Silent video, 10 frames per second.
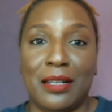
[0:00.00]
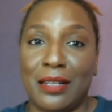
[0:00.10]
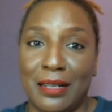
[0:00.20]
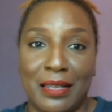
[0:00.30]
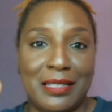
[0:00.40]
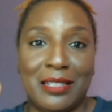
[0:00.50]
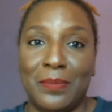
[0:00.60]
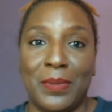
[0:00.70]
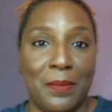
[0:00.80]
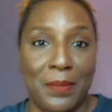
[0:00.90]
It's just
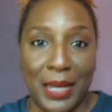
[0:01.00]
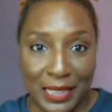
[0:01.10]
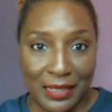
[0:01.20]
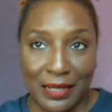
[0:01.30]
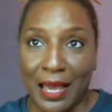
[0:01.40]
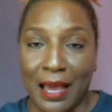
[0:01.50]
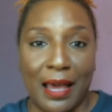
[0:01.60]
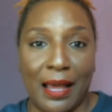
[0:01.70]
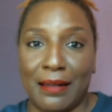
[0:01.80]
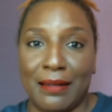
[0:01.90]
been amazing.
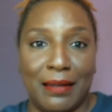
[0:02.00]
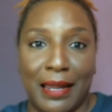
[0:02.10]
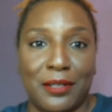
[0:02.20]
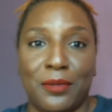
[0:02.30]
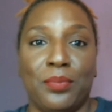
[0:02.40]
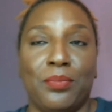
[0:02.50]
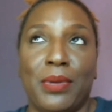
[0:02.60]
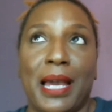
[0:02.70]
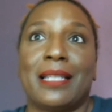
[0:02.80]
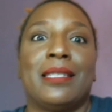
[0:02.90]
I
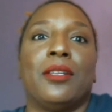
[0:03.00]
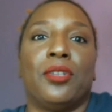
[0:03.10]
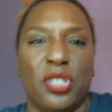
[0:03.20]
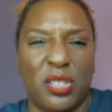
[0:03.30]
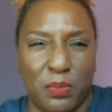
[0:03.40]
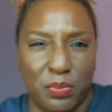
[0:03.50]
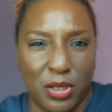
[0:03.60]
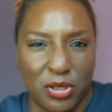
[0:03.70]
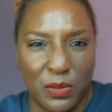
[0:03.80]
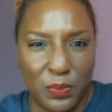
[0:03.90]
can tell they're
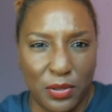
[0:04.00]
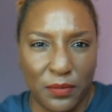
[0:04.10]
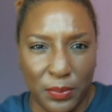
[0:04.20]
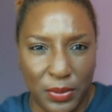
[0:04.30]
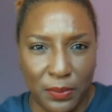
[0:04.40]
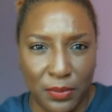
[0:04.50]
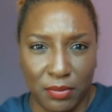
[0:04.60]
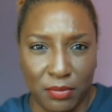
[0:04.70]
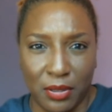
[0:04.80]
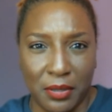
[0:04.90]
just beautiful people.
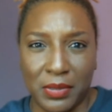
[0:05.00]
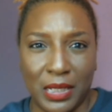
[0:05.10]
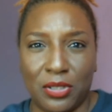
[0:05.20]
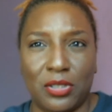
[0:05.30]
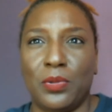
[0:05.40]
You know what I'm saying? Just